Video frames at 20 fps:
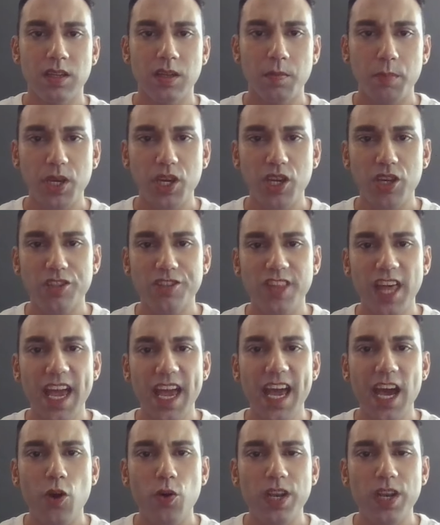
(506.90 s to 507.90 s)
because
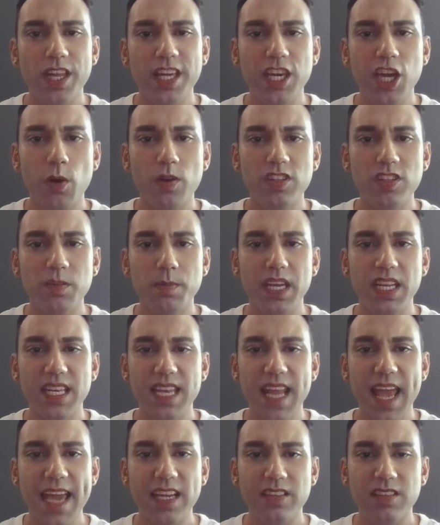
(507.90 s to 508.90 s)
they're only going to be
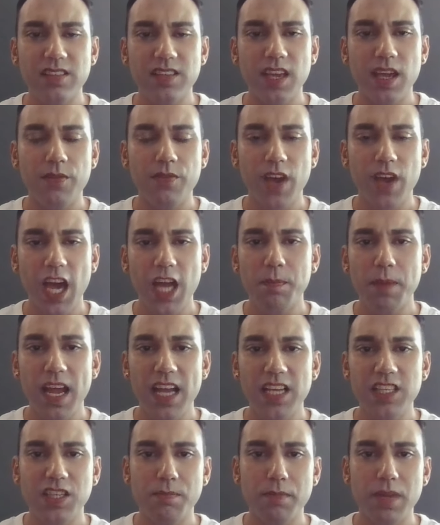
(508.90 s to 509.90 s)
negative and
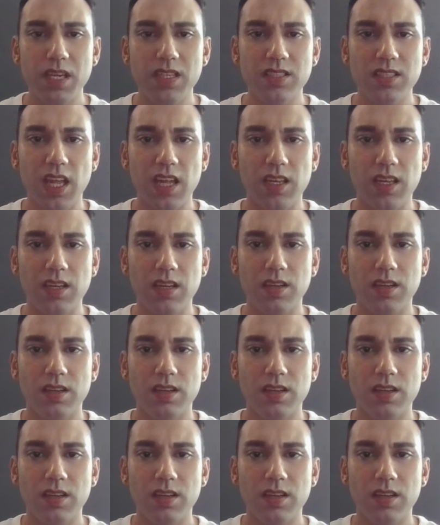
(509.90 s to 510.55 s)
pessimistic.